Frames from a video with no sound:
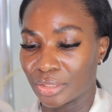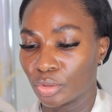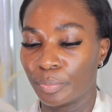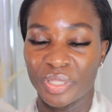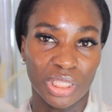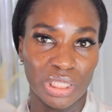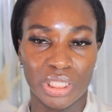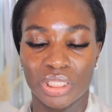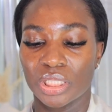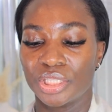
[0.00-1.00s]
So basically
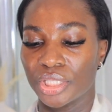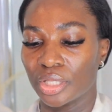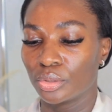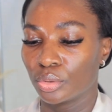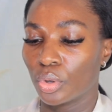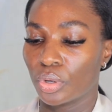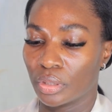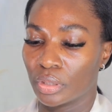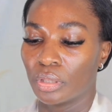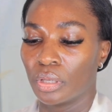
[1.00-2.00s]
it's a gel to
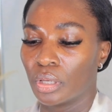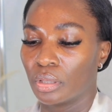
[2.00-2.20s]
oil